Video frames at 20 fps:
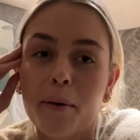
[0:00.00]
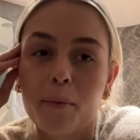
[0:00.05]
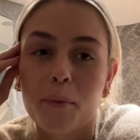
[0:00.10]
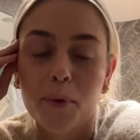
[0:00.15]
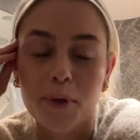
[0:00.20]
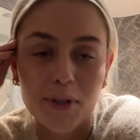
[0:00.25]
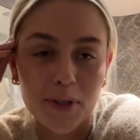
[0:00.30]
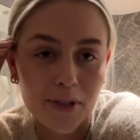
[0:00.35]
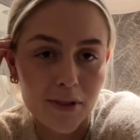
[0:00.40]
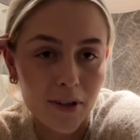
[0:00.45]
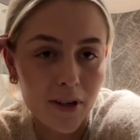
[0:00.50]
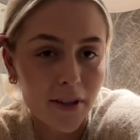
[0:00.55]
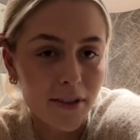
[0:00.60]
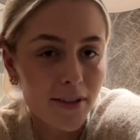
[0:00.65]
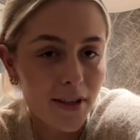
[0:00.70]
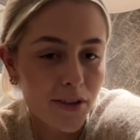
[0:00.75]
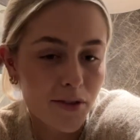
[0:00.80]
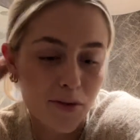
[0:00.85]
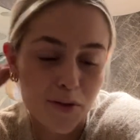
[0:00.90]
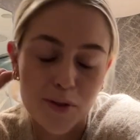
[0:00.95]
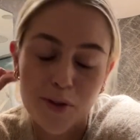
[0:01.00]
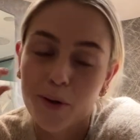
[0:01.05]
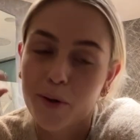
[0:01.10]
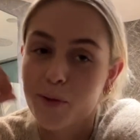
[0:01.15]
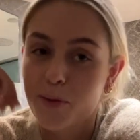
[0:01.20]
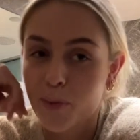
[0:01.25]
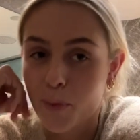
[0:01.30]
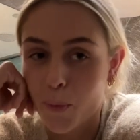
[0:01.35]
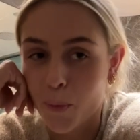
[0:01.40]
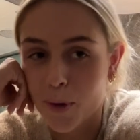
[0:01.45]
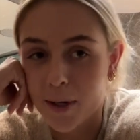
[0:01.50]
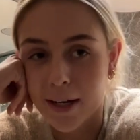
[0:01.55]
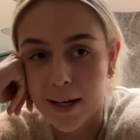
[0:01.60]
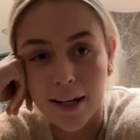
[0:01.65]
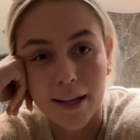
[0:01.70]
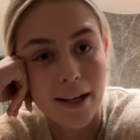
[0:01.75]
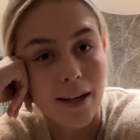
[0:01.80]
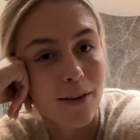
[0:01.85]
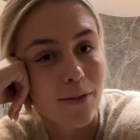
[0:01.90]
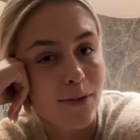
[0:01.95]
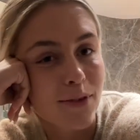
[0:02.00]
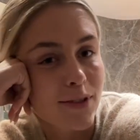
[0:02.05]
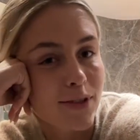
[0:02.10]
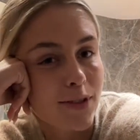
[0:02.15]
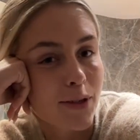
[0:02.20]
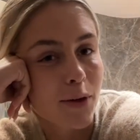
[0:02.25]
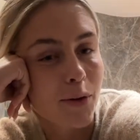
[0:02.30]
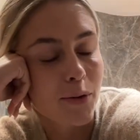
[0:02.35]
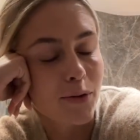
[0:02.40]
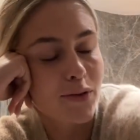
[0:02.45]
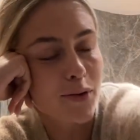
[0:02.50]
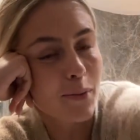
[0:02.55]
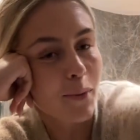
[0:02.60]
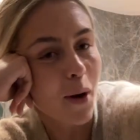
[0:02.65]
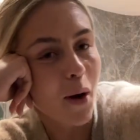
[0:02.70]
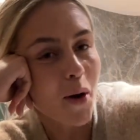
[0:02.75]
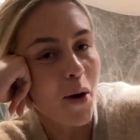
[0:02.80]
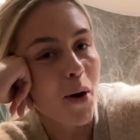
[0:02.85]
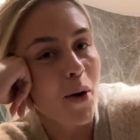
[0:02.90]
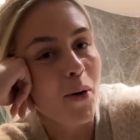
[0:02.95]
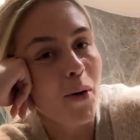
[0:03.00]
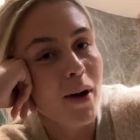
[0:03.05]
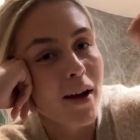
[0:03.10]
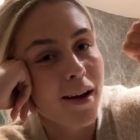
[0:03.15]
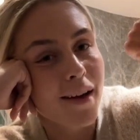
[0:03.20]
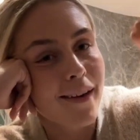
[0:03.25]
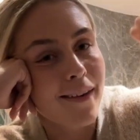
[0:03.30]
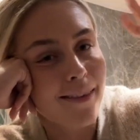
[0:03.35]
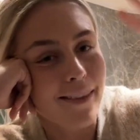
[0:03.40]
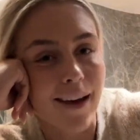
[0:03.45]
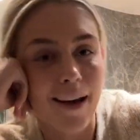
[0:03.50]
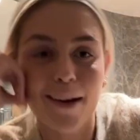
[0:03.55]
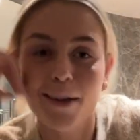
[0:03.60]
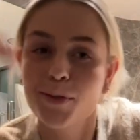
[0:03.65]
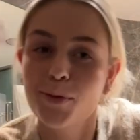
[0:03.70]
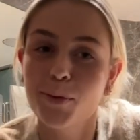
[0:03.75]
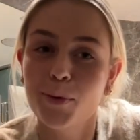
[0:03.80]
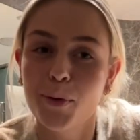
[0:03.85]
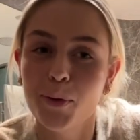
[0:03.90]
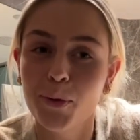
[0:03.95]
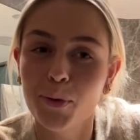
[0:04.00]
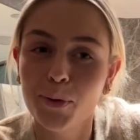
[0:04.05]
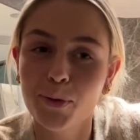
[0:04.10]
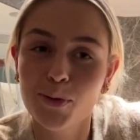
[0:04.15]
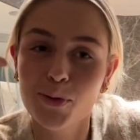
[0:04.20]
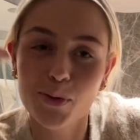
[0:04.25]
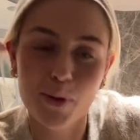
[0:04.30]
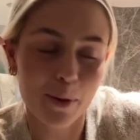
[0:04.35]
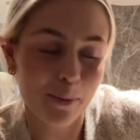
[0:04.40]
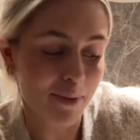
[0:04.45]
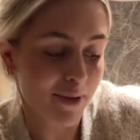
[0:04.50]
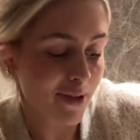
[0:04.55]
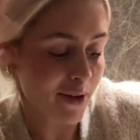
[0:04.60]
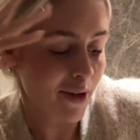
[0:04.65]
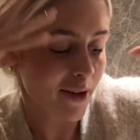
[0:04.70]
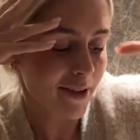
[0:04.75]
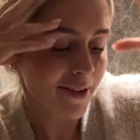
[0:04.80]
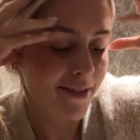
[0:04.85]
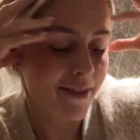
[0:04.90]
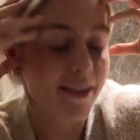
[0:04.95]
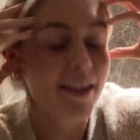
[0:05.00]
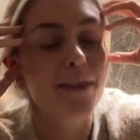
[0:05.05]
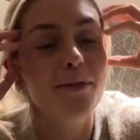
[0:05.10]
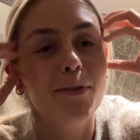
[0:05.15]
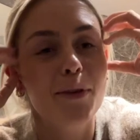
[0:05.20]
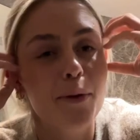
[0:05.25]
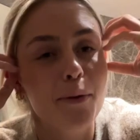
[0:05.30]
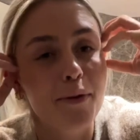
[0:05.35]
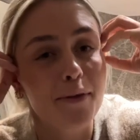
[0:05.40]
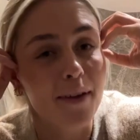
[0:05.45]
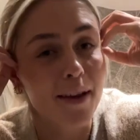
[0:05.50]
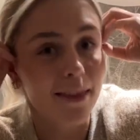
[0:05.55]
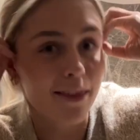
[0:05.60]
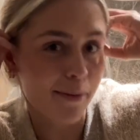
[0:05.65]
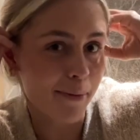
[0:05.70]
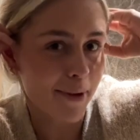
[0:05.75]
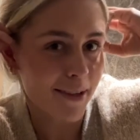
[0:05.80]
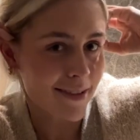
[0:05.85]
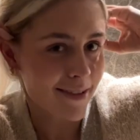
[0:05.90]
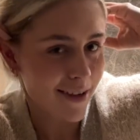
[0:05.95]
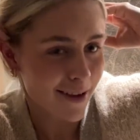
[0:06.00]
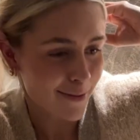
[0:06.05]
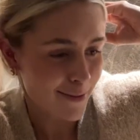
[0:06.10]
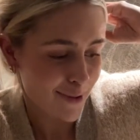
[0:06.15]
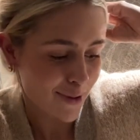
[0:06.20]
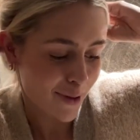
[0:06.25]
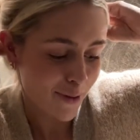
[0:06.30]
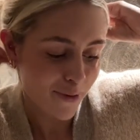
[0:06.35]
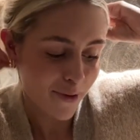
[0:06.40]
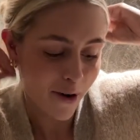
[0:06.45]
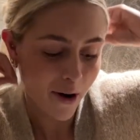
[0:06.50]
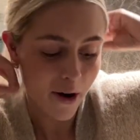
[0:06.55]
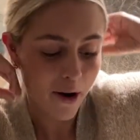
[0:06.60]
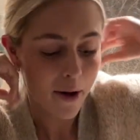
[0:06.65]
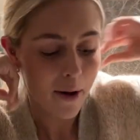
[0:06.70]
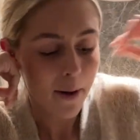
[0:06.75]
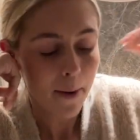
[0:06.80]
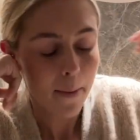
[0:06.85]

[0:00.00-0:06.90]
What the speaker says: We just got our test results. We're negative. So tomorrow the actual trip starts, even though we've had the best time so far.